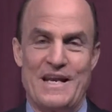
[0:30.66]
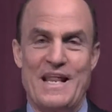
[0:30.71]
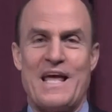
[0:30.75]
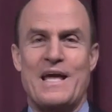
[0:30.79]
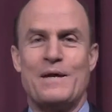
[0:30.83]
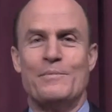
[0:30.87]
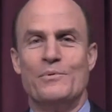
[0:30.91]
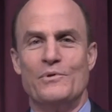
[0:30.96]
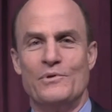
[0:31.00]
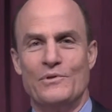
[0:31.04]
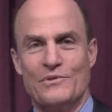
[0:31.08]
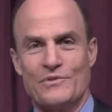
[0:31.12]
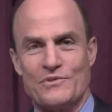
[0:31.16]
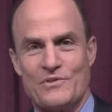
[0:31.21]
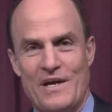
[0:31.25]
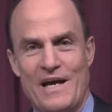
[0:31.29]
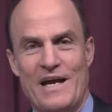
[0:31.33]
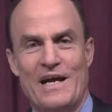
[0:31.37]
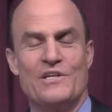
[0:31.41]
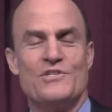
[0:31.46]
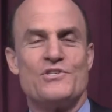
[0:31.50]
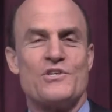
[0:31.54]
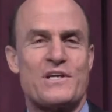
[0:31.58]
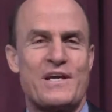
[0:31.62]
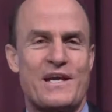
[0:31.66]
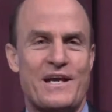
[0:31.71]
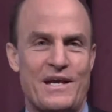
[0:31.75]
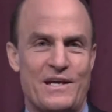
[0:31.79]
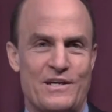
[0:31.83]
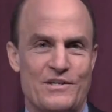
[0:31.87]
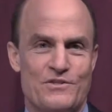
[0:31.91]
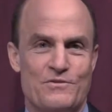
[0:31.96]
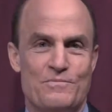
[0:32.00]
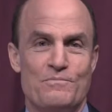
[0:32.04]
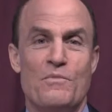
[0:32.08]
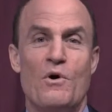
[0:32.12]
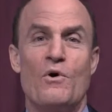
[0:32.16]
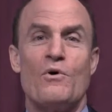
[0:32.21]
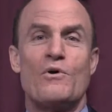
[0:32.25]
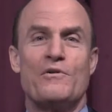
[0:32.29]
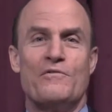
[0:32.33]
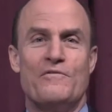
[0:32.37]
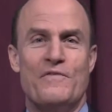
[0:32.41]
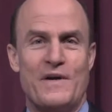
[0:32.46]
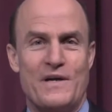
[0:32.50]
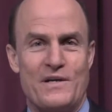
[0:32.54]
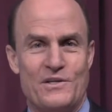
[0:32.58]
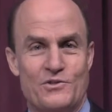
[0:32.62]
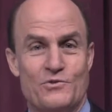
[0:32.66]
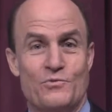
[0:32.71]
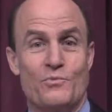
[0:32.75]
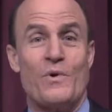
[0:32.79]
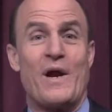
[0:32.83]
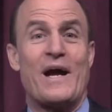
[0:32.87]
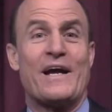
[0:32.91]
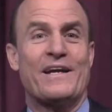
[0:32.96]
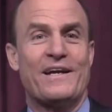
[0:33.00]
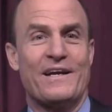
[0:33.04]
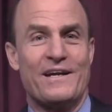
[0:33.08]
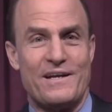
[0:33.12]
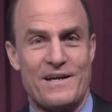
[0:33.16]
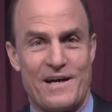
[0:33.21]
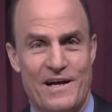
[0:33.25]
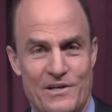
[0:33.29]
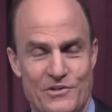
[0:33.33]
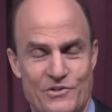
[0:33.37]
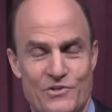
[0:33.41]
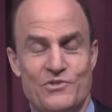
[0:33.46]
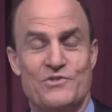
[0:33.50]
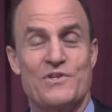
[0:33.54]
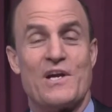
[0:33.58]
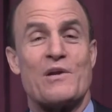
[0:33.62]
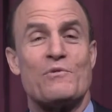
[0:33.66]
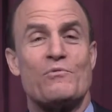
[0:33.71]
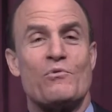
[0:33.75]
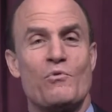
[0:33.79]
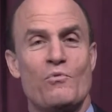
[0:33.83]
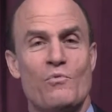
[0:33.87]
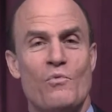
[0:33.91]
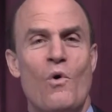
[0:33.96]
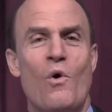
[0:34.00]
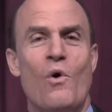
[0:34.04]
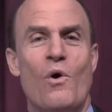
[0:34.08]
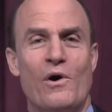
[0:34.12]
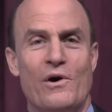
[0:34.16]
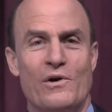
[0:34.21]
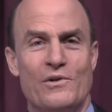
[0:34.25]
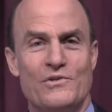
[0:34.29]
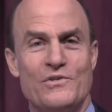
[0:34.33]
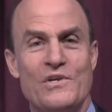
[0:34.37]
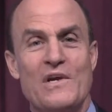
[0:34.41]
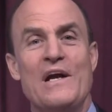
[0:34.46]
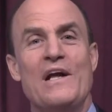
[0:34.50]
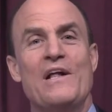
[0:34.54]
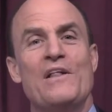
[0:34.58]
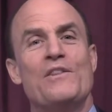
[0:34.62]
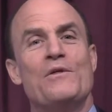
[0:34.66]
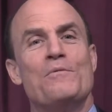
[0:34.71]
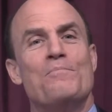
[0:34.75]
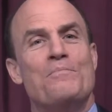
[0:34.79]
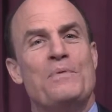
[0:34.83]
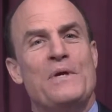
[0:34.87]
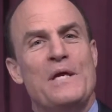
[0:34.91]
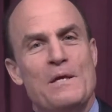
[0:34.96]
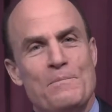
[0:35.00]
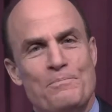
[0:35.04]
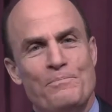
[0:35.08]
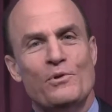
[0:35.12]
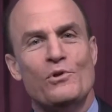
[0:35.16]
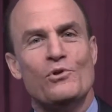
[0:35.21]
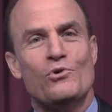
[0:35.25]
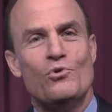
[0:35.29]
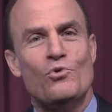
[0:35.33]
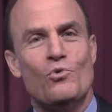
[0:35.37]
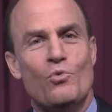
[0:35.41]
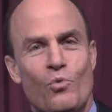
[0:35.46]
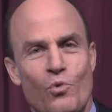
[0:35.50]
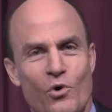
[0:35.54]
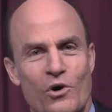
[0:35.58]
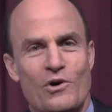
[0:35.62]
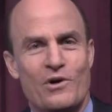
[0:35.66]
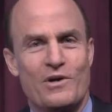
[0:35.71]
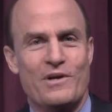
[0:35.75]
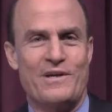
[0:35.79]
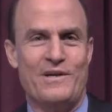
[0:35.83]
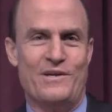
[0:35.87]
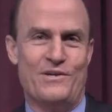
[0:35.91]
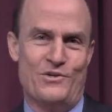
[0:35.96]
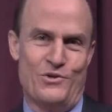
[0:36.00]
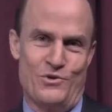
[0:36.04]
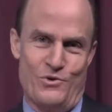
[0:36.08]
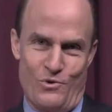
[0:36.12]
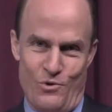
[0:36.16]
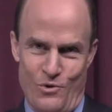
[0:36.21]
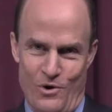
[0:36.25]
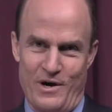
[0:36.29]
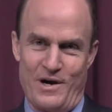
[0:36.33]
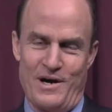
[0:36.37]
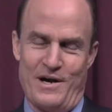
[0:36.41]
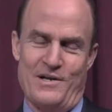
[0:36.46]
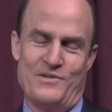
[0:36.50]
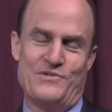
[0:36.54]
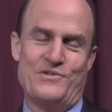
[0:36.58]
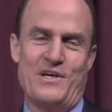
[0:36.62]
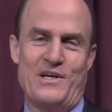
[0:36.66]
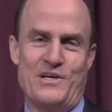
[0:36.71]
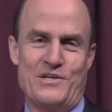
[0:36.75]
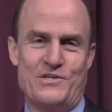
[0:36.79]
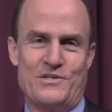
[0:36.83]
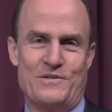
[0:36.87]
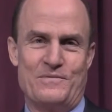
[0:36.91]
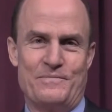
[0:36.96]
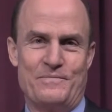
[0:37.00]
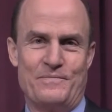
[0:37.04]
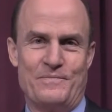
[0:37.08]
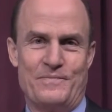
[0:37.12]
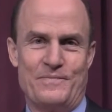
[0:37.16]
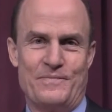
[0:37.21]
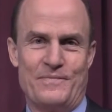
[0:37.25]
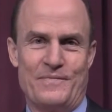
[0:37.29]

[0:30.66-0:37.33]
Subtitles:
enables, educates, motivates, recognizes, and rewards the people who work in your organization.